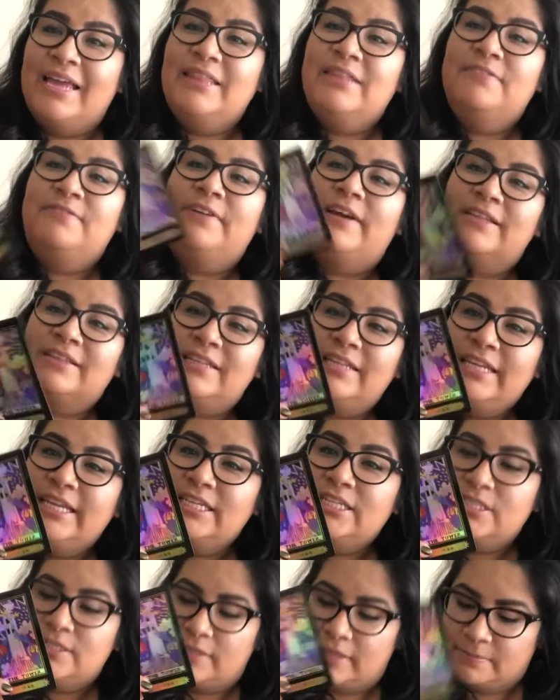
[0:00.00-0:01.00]
And the fact that
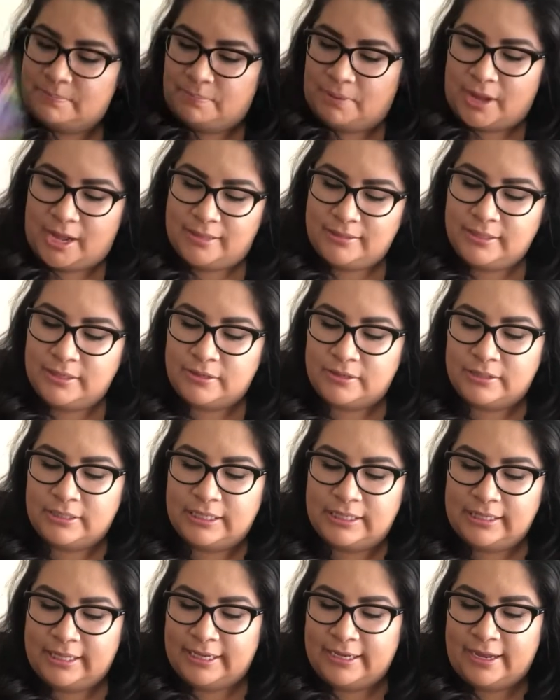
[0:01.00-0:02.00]
he just like
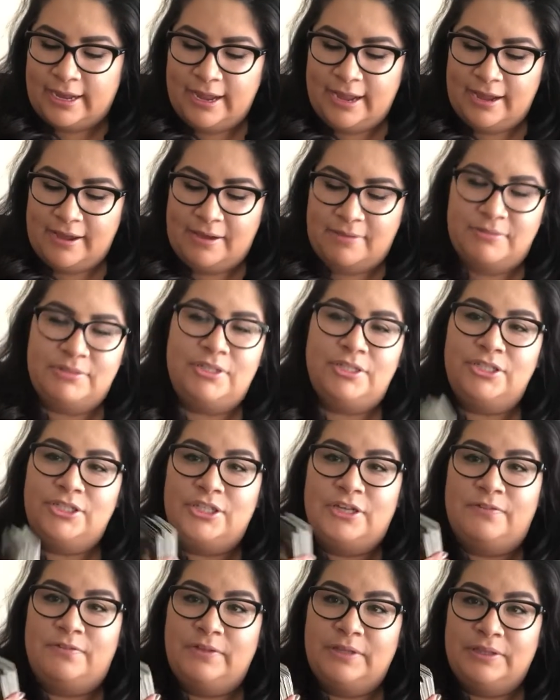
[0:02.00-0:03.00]
literally like I, I was just
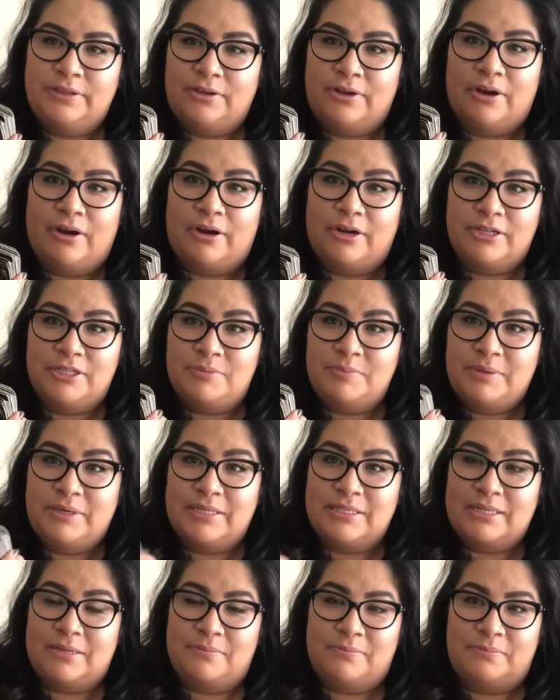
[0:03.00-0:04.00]
shuffling the cards
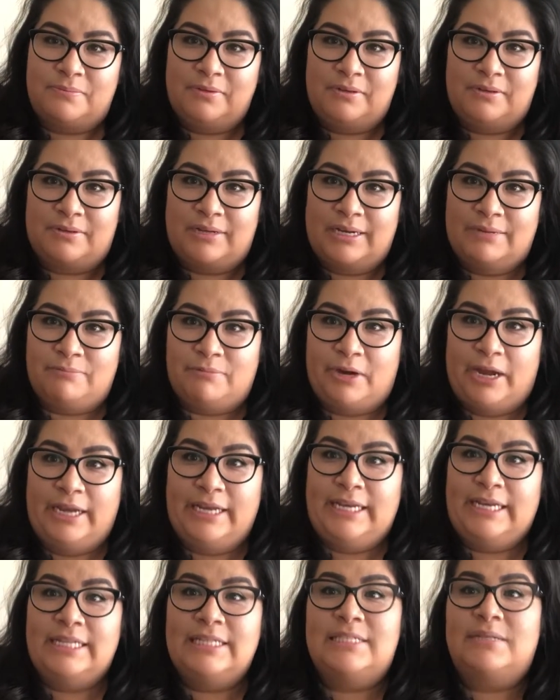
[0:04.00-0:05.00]
because I'm, you know, I, have, I
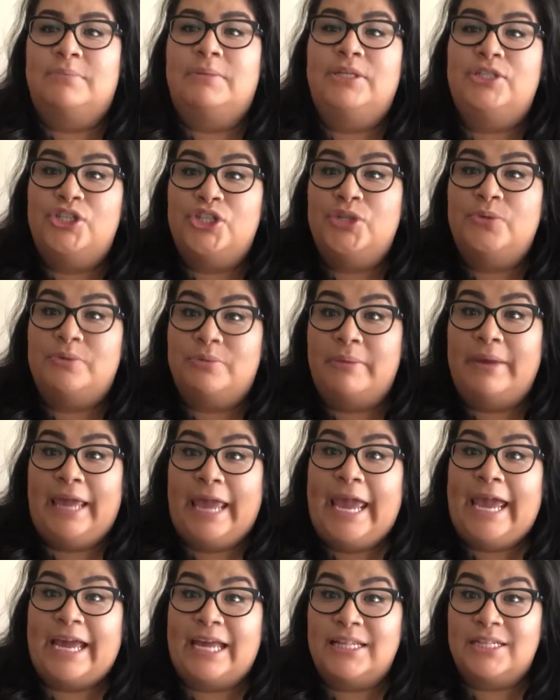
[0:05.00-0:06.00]
needed something to do with my
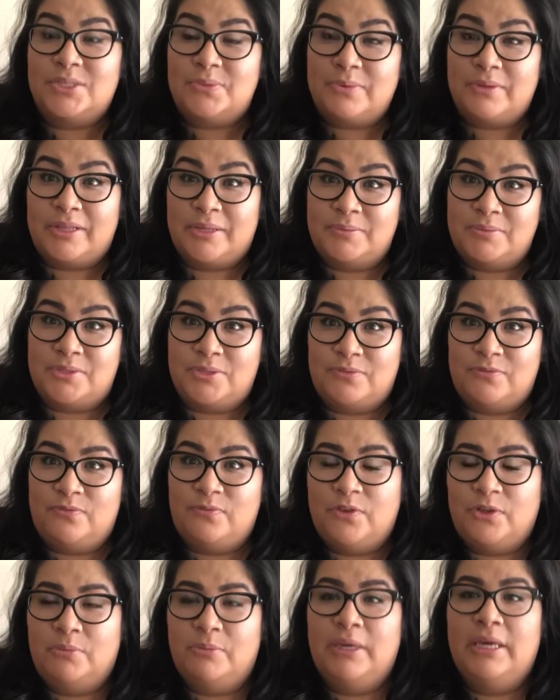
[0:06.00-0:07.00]
hands while I'm
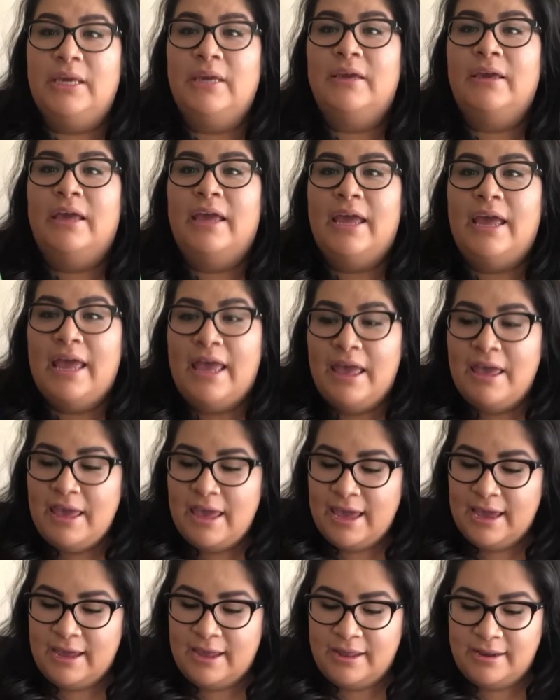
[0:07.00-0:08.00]
filming.
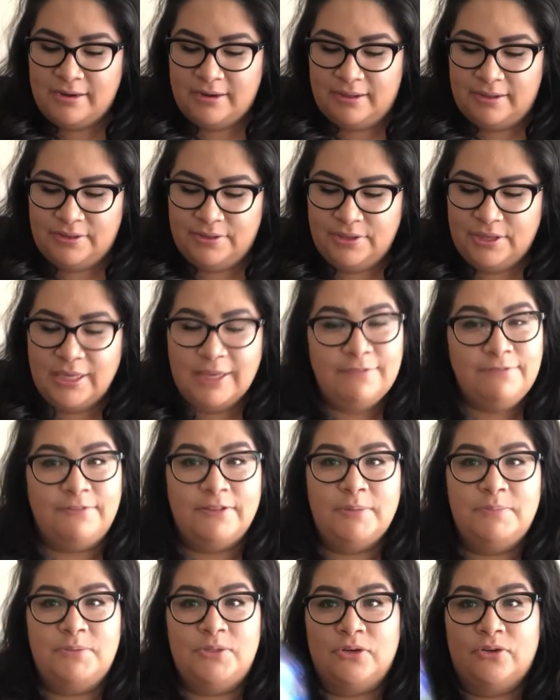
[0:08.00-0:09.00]
And he
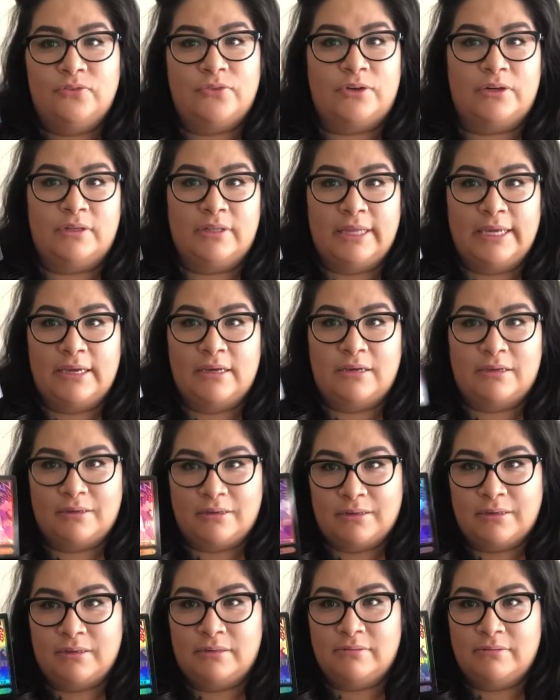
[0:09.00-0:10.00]
flips over like,
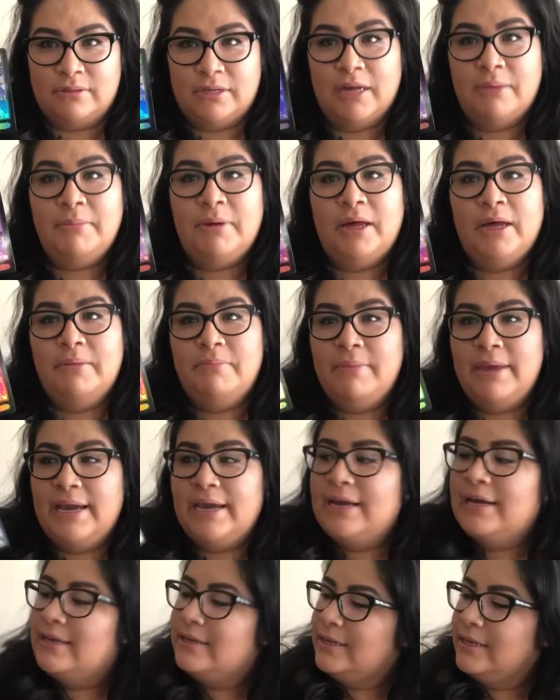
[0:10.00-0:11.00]
come on,
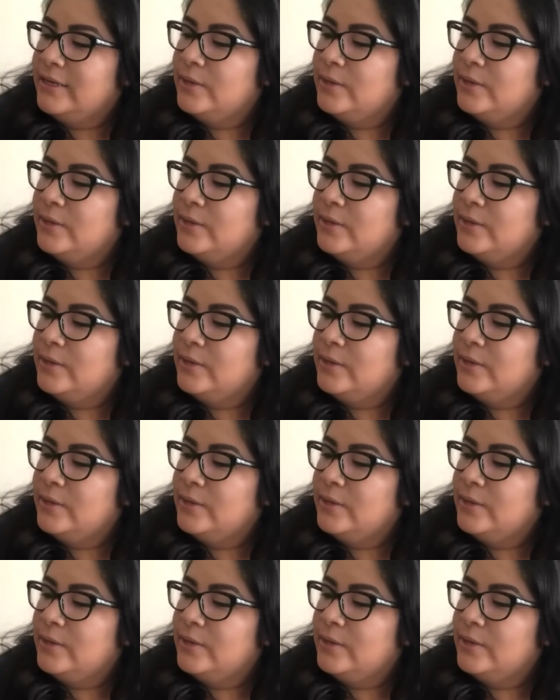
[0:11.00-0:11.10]
man.